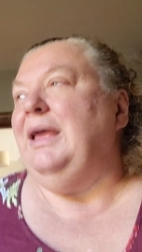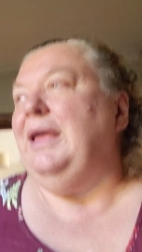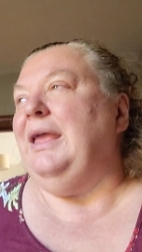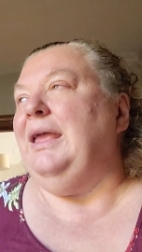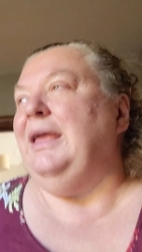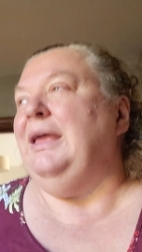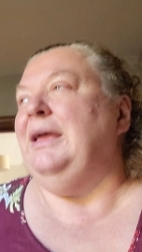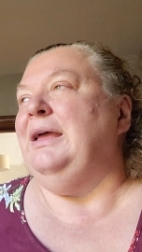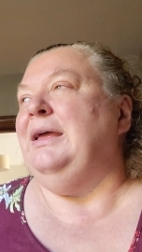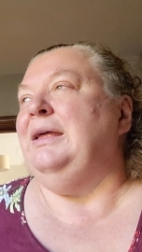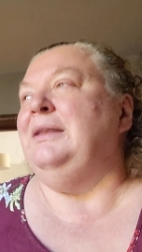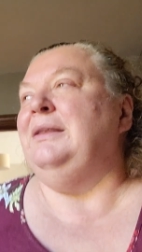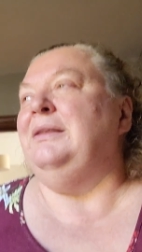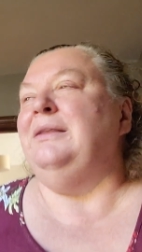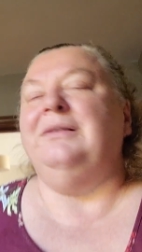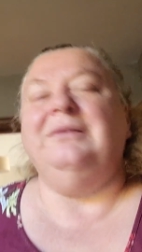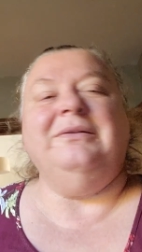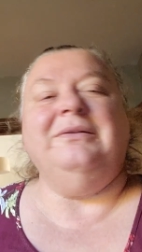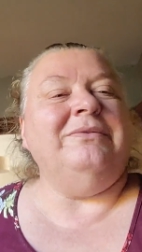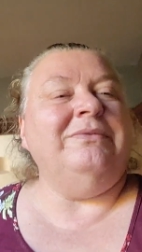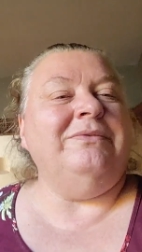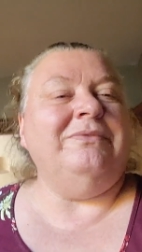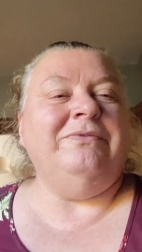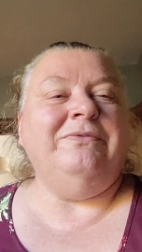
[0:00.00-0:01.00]

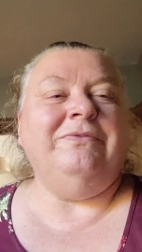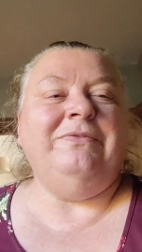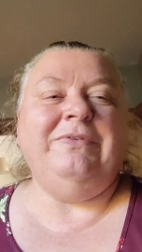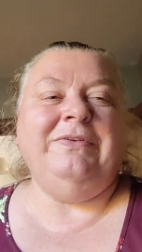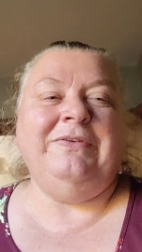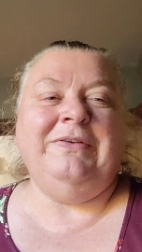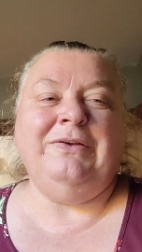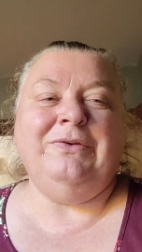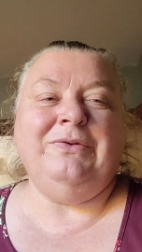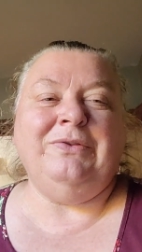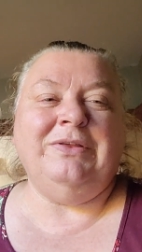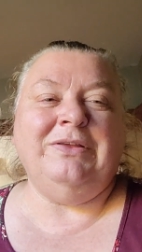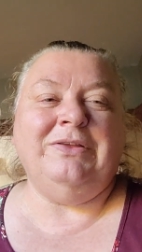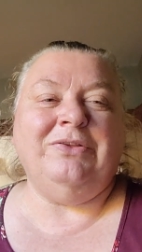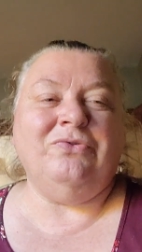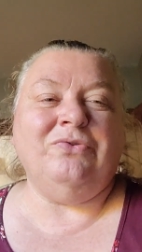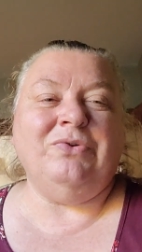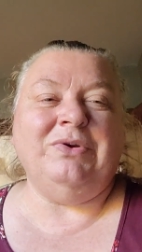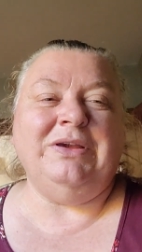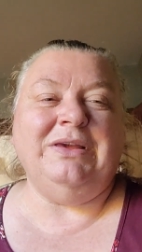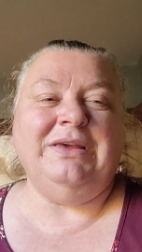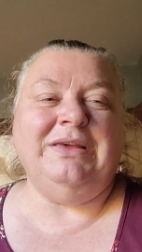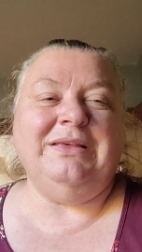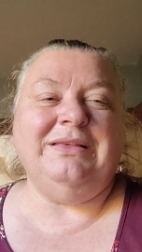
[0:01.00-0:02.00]
and view the
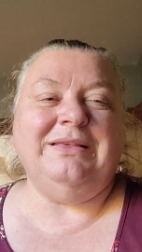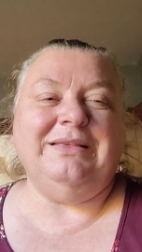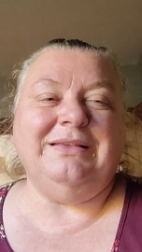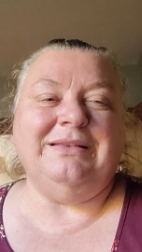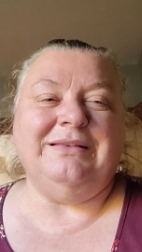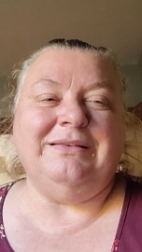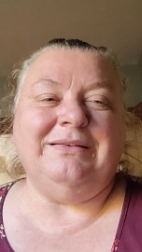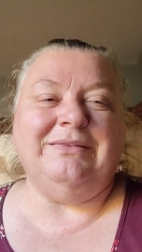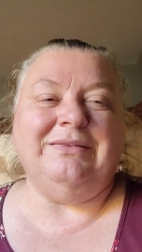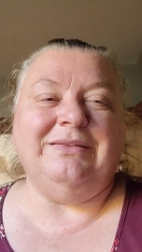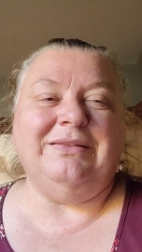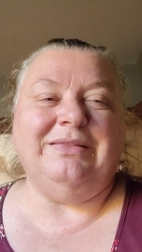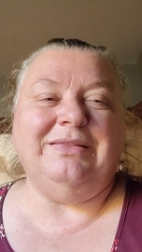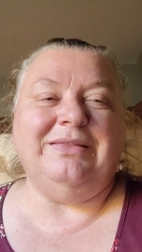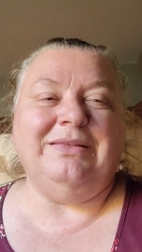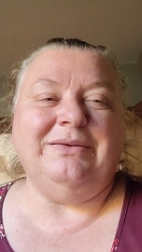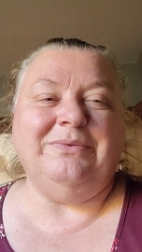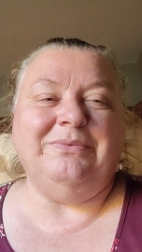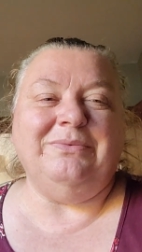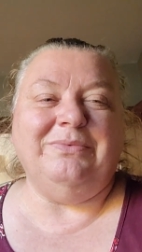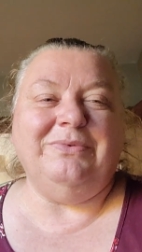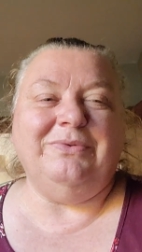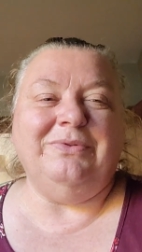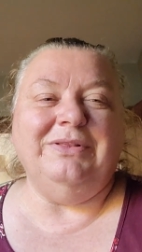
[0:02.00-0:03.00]
trees and
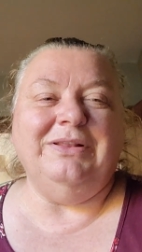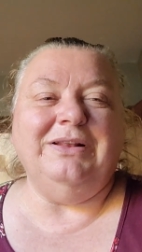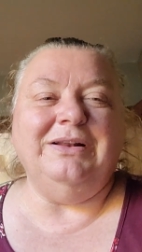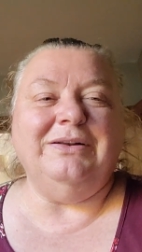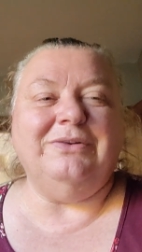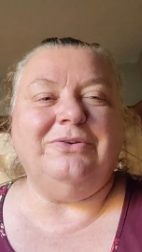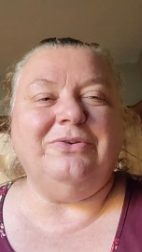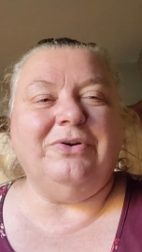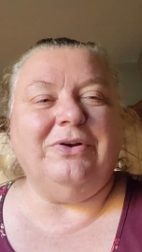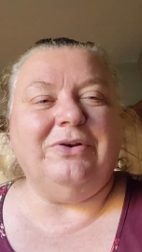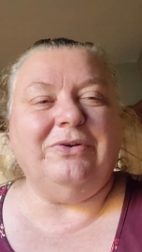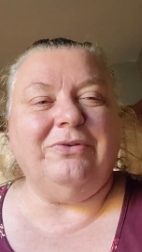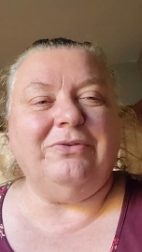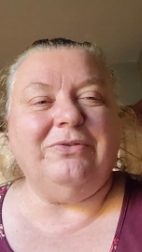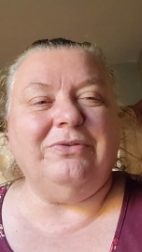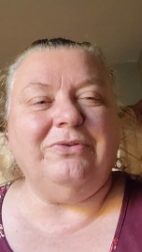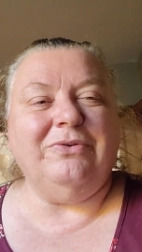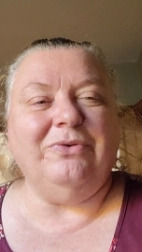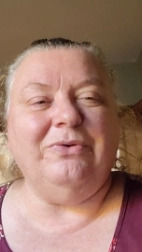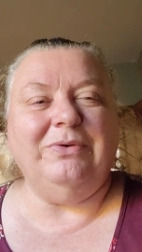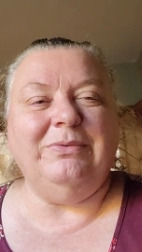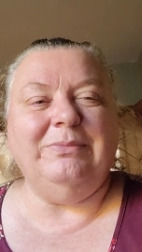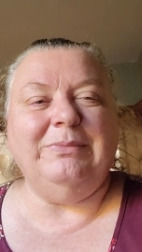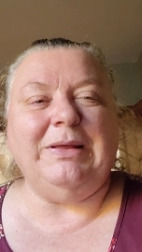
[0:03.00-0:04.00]
the little critters
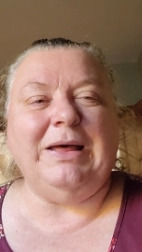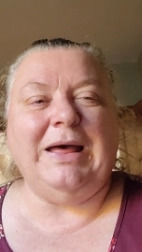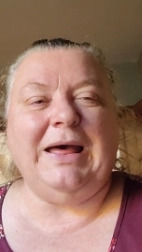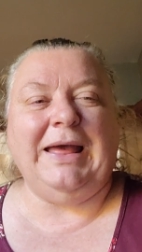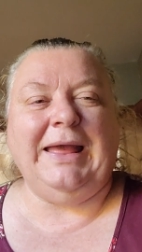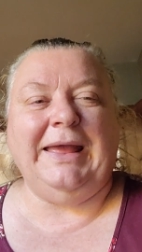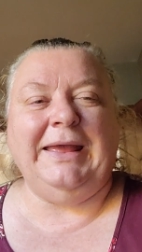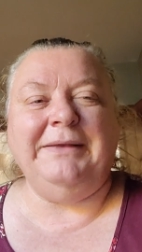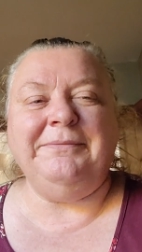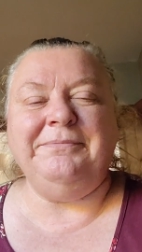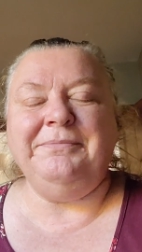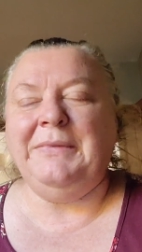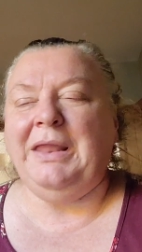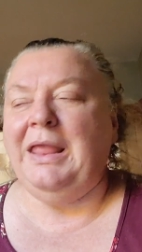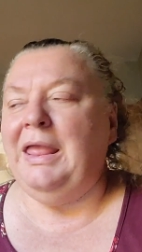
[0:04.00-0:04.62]
going by.